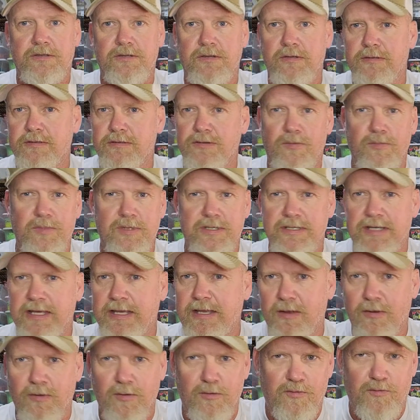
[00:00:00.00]
So there's no
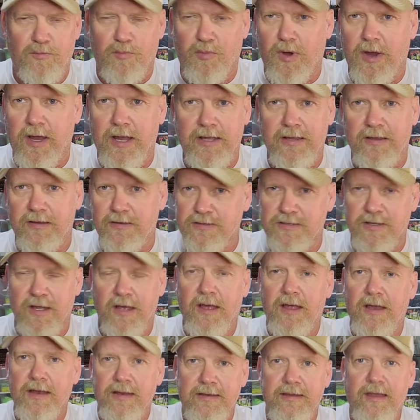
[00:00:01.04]
mosquito spray. There's
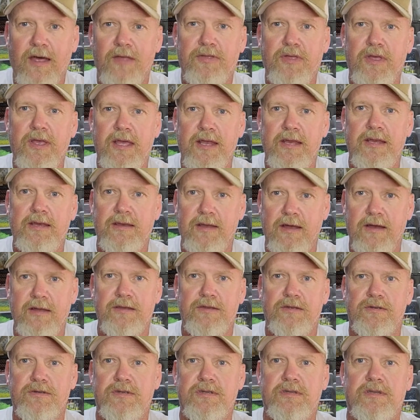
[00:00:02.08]
nothing getting done.
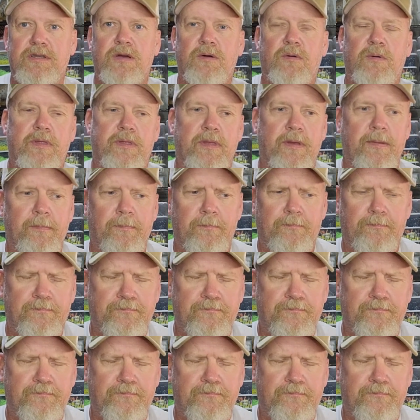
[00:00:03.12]
You just deal with it.